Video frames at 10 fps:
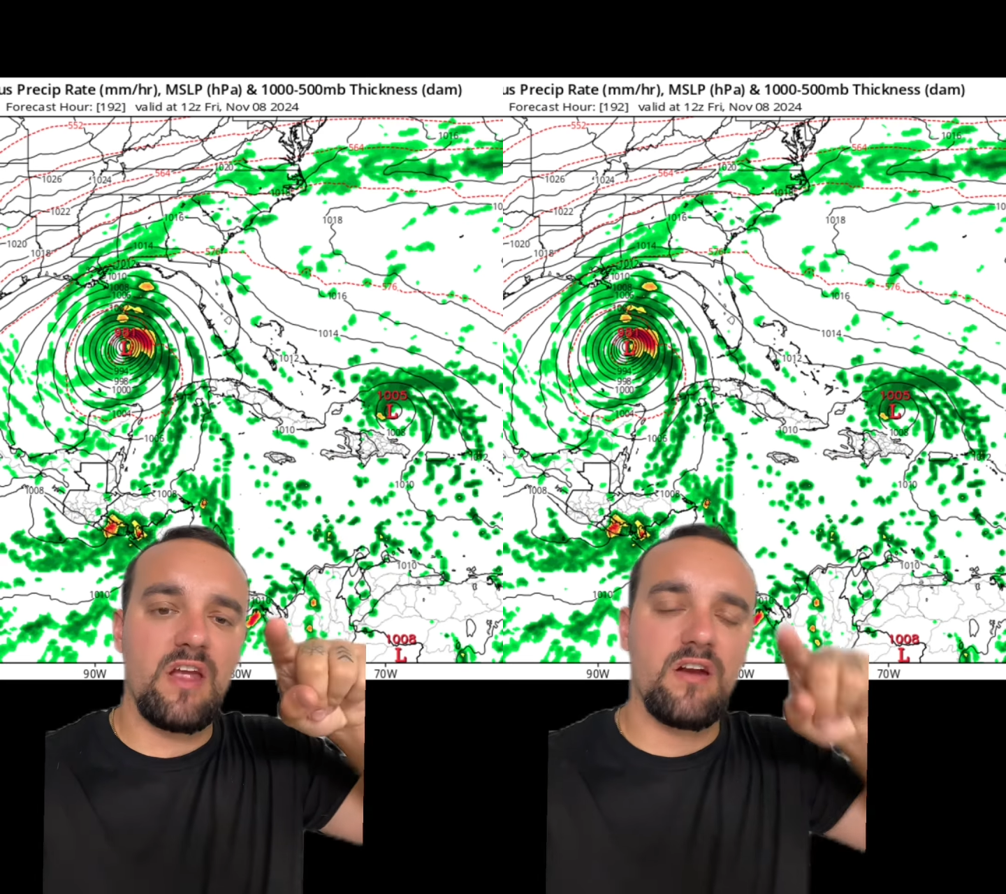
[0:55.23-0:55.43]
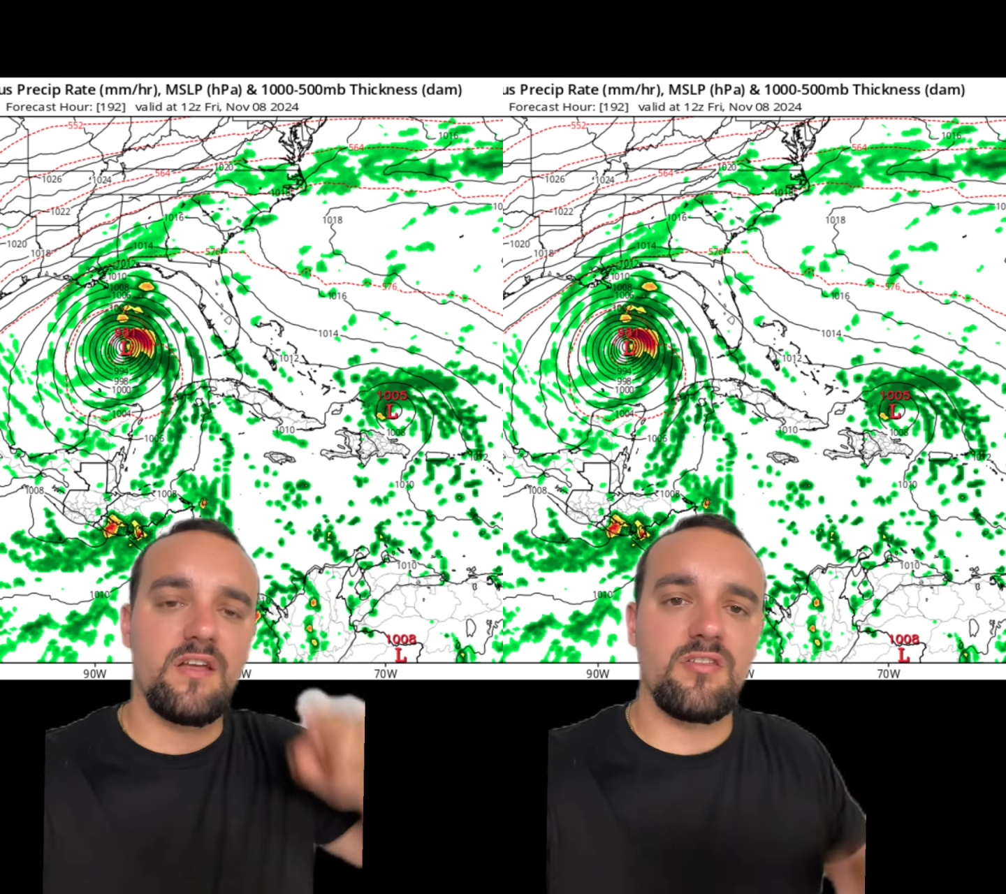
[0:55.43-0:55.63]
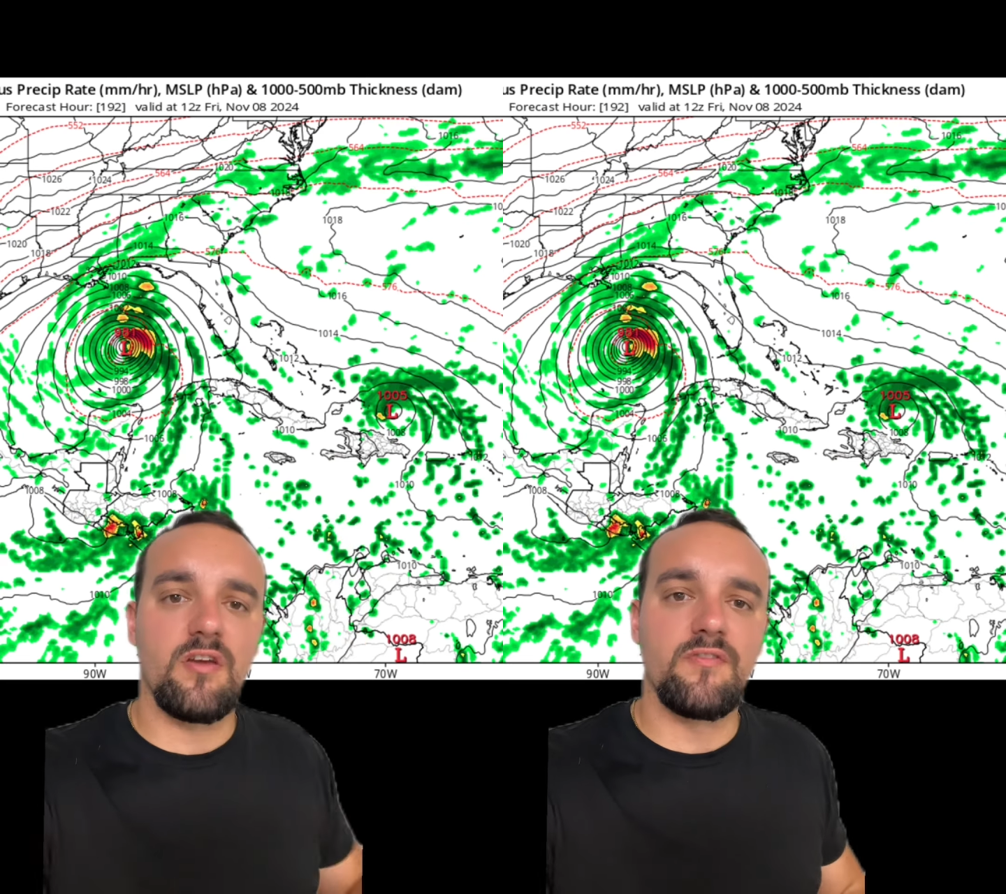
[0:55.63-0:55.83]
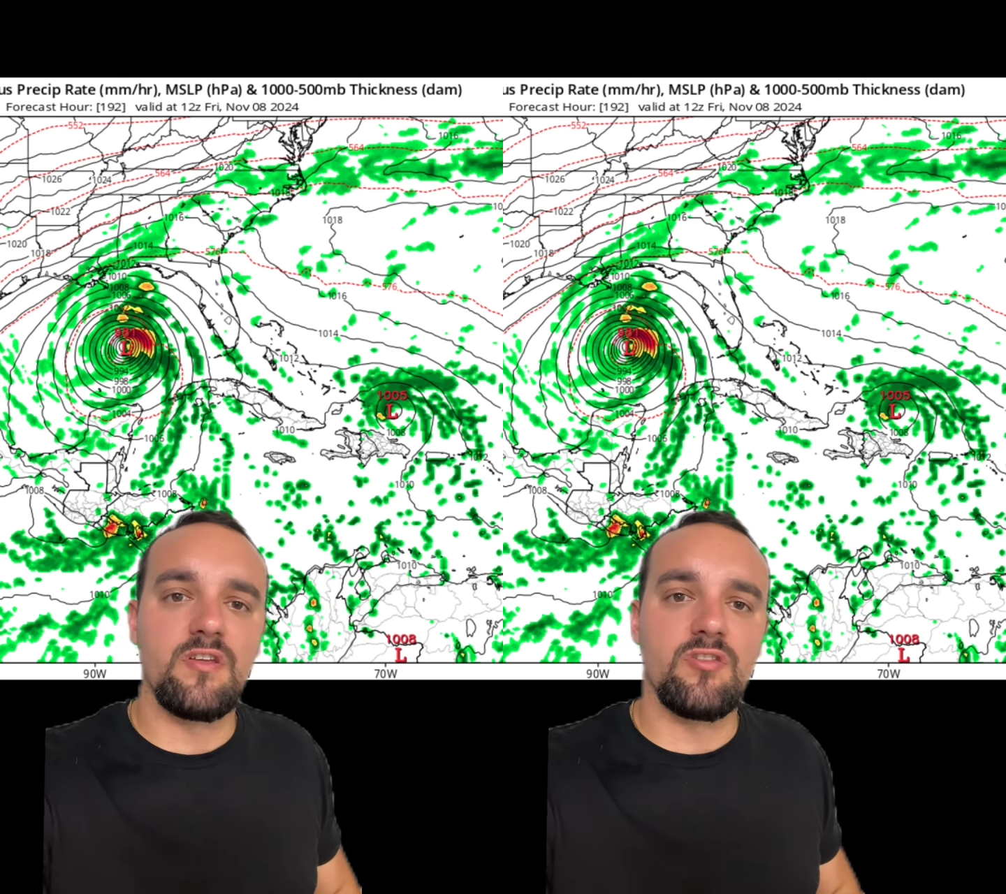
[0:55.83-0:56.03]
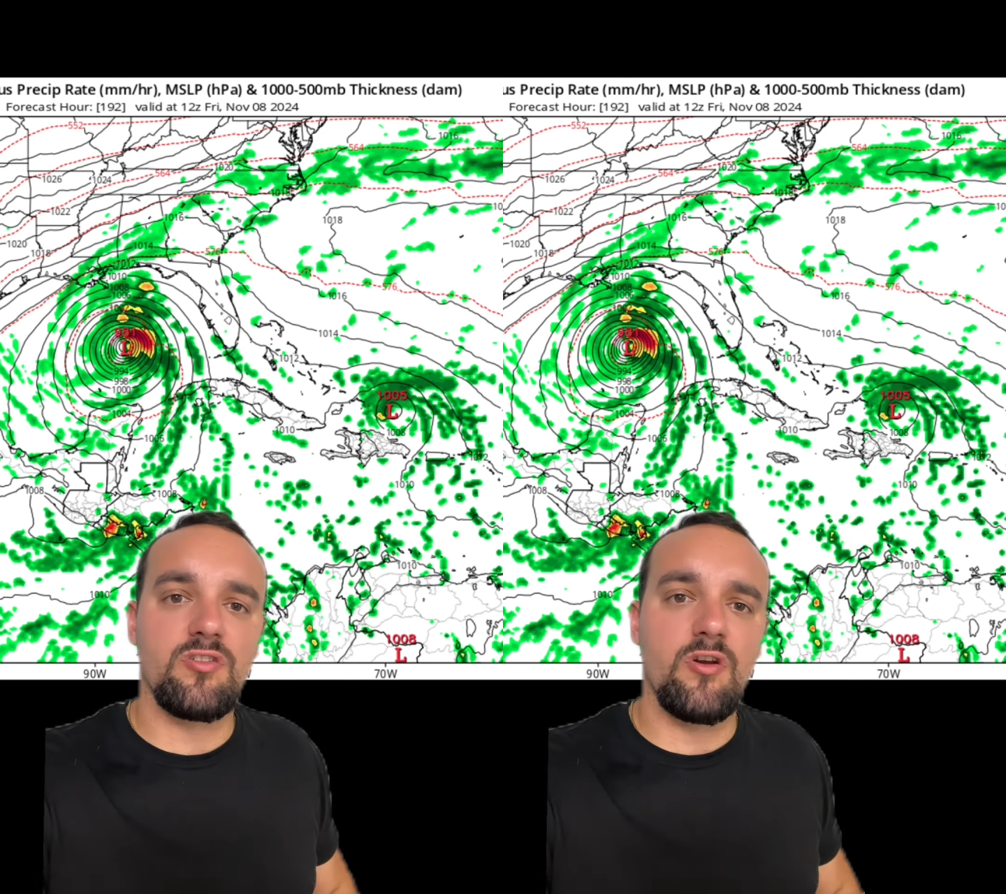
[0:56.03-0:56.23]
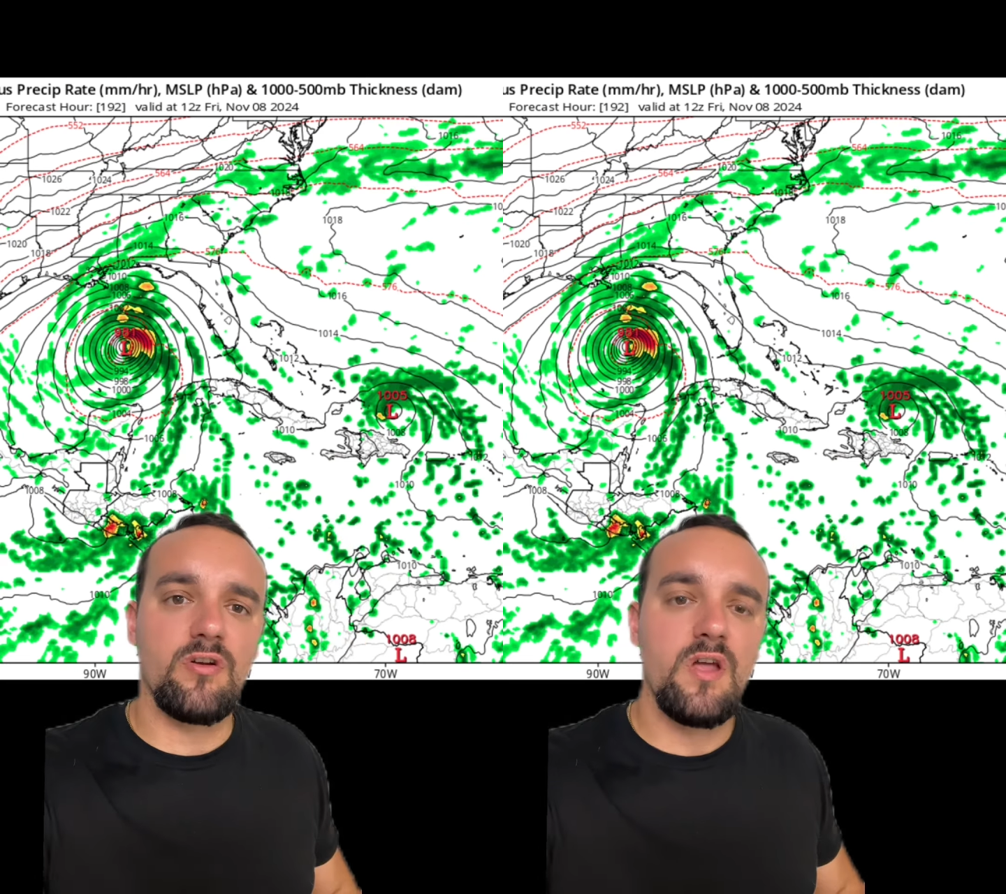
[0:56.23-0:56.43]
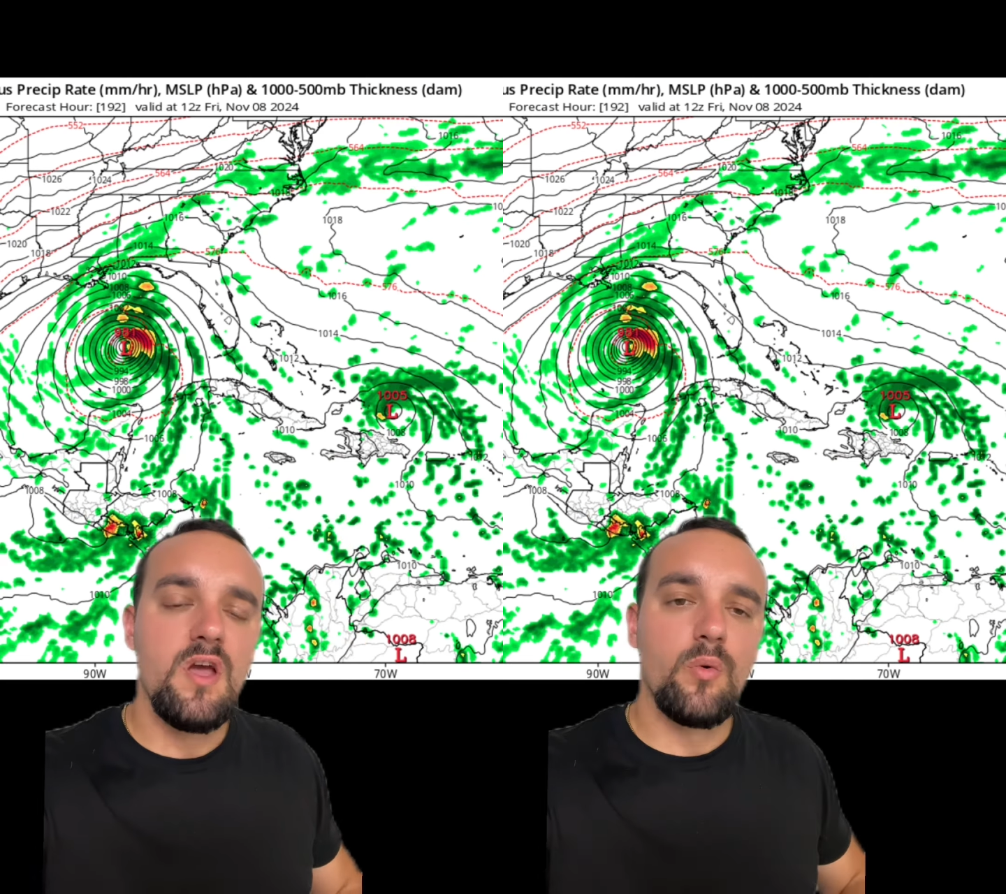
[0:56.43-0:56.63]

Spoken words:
areas of concern,